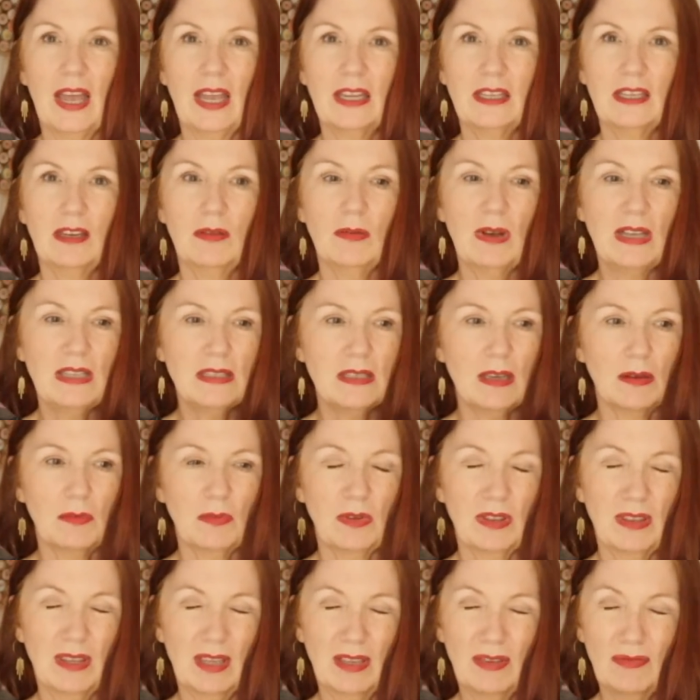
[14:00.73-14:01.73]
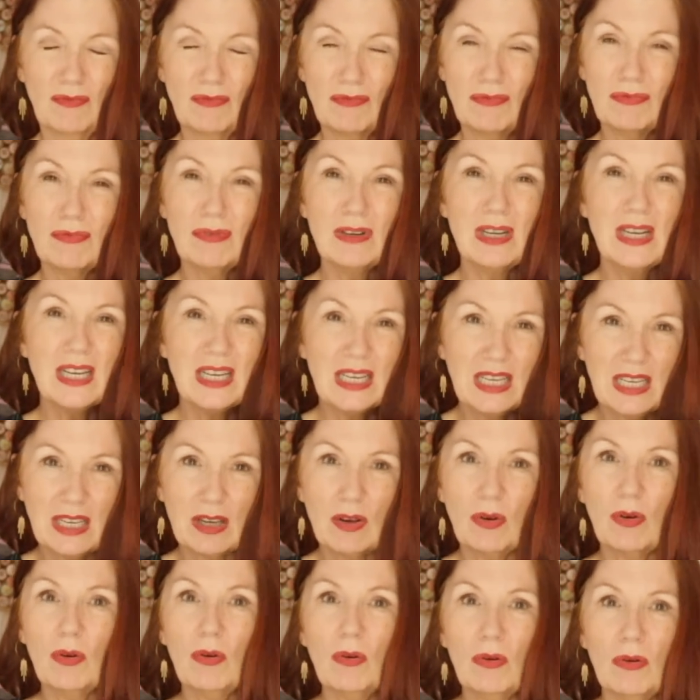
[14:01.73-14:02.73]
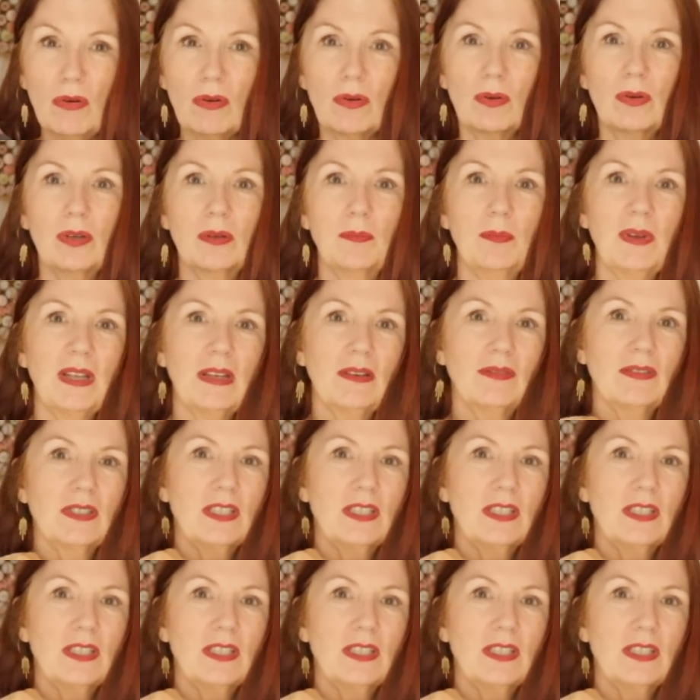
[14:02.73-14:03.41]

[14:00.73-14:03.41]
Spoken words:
and you end up with this really awkward bit of